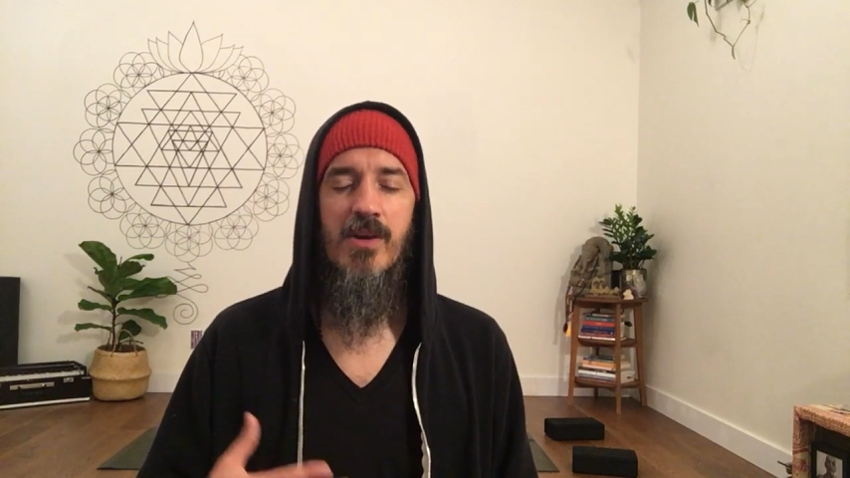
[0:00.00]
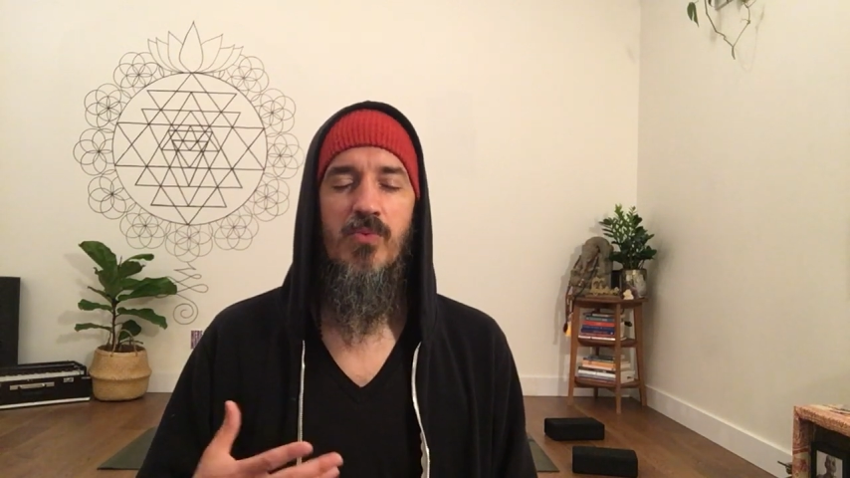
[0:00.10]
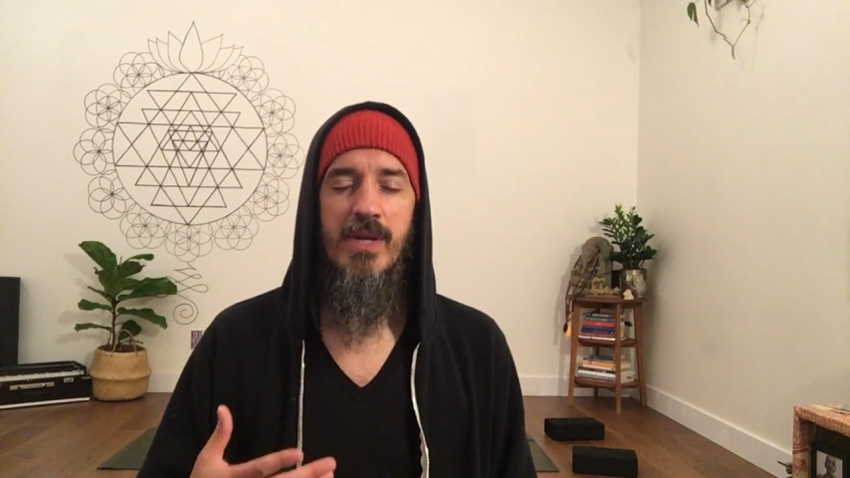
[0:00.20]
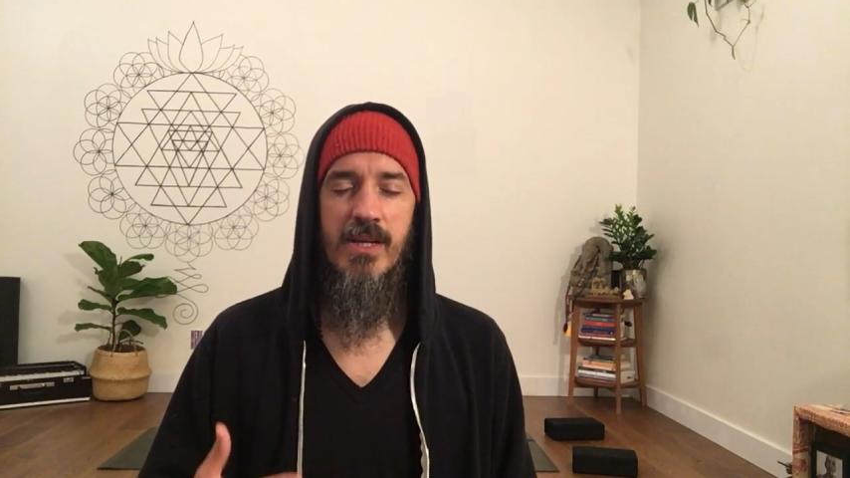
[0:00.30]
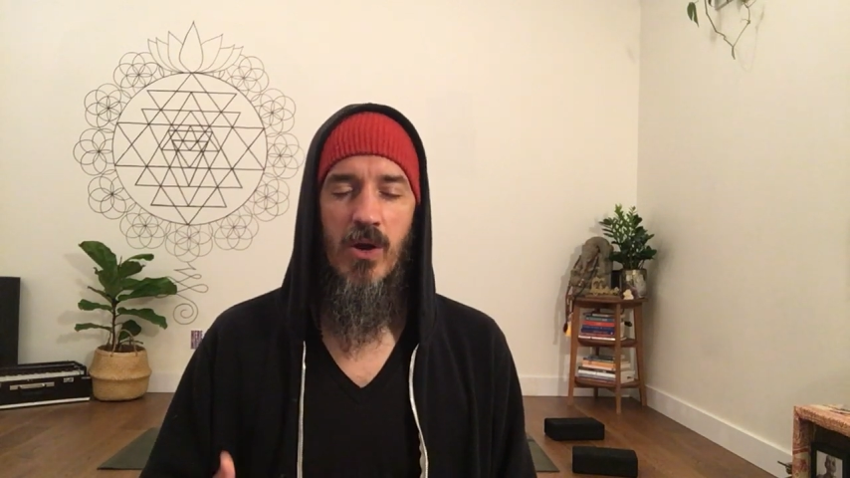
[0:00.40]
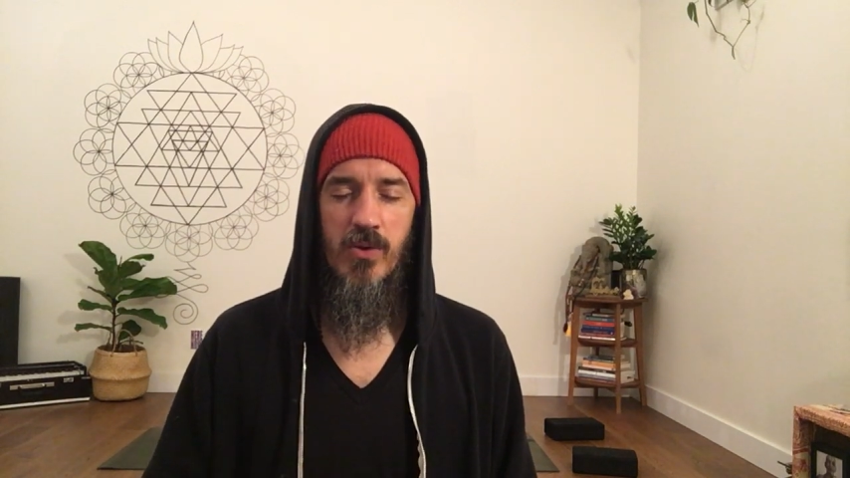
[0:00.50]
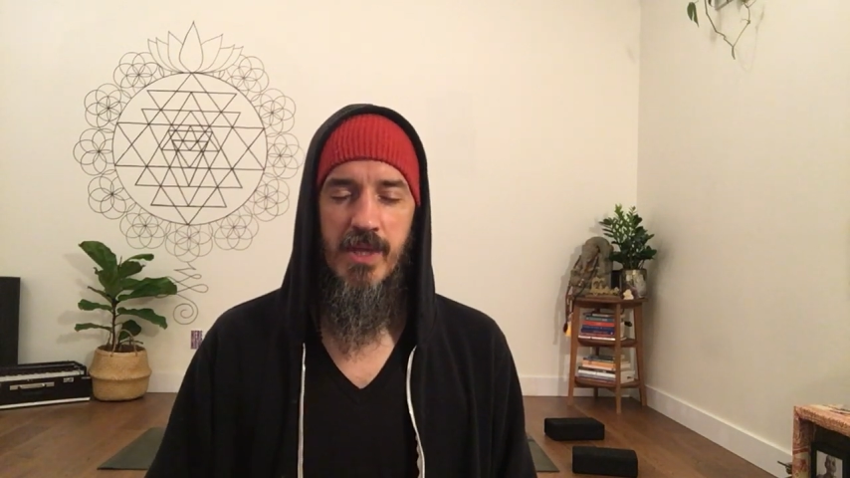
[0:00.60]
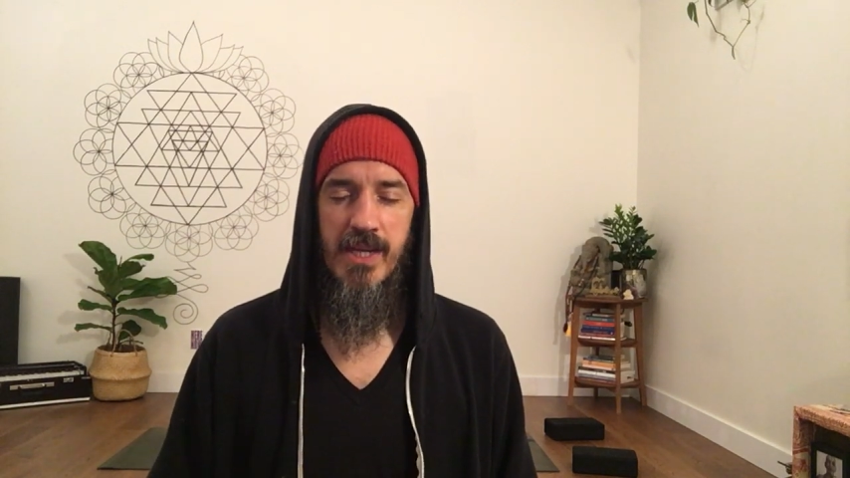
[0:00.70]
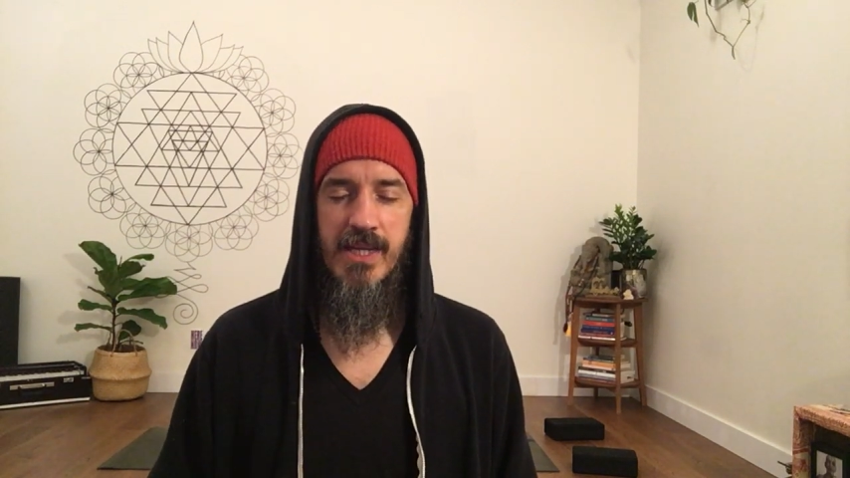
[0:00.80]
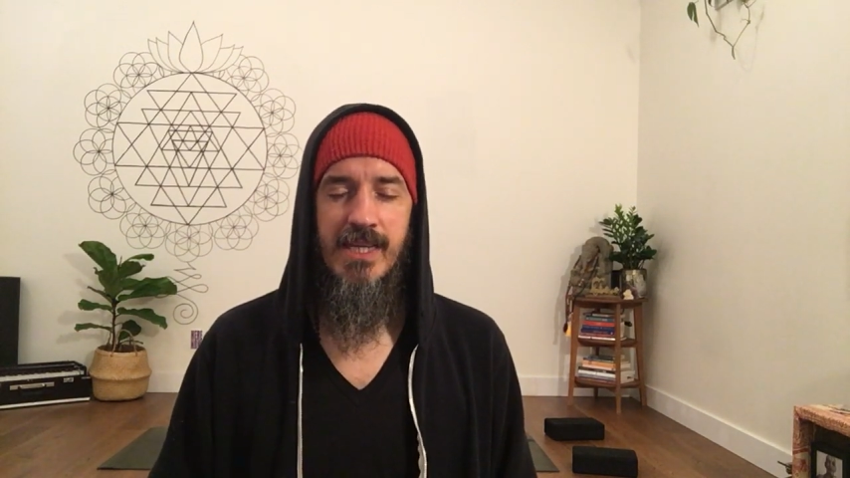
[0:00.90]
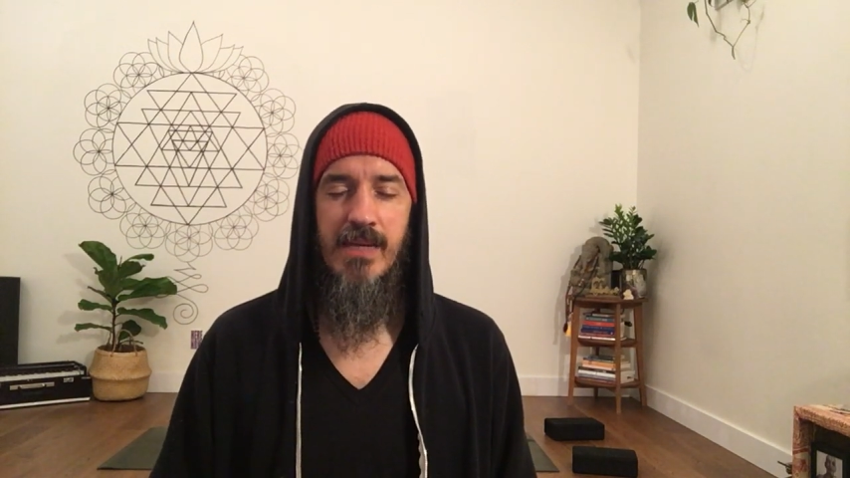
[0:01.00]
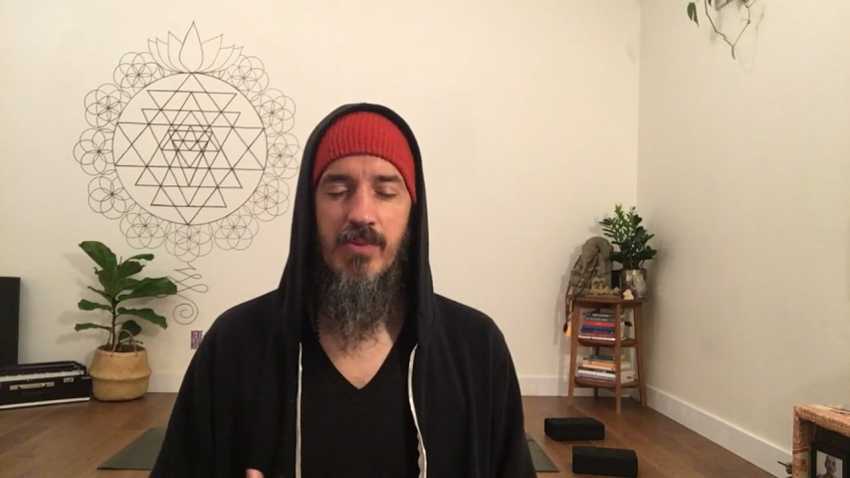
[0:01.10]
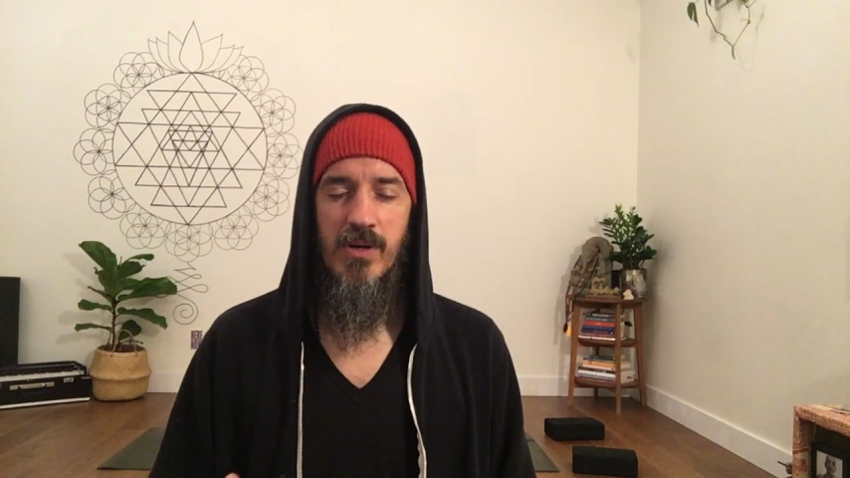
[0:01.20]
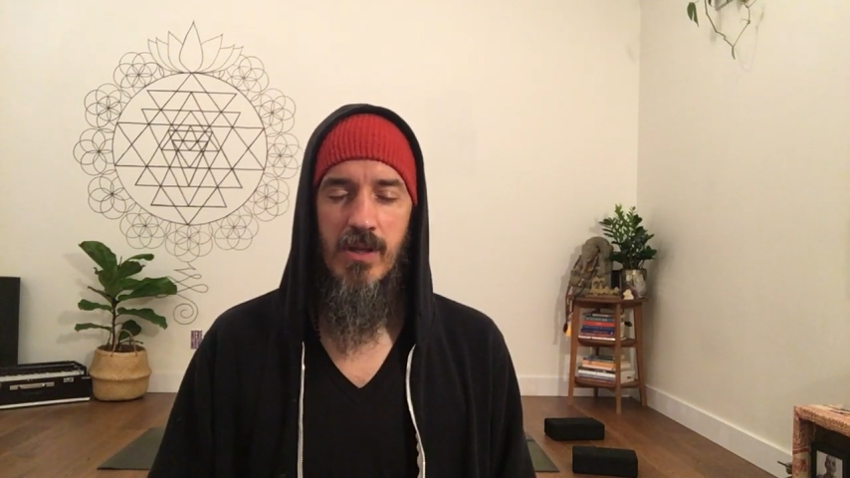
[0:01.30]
we know that a deeper,